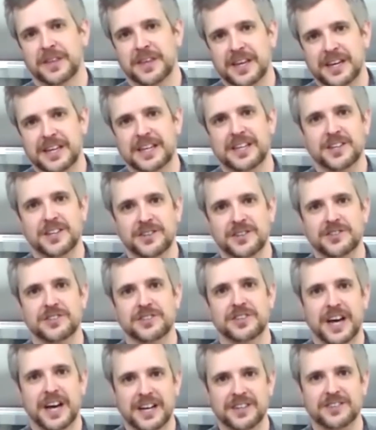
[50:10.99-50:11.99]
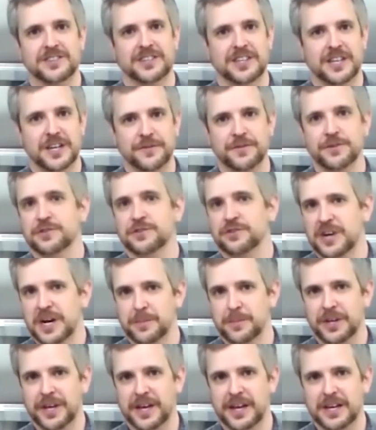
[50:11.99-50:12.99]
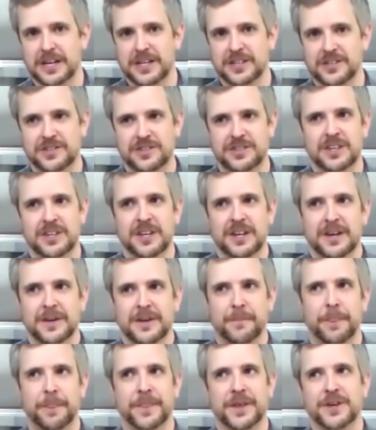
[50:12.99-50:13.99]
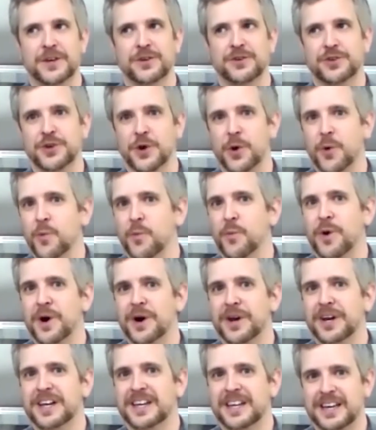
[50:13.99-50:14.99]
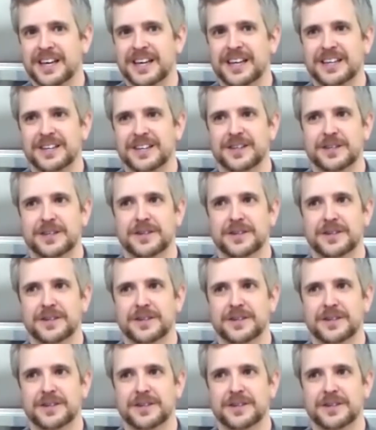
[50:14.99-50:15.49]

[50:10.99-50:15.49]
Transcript: that is nonstick for scrambled eggs. You don't want to get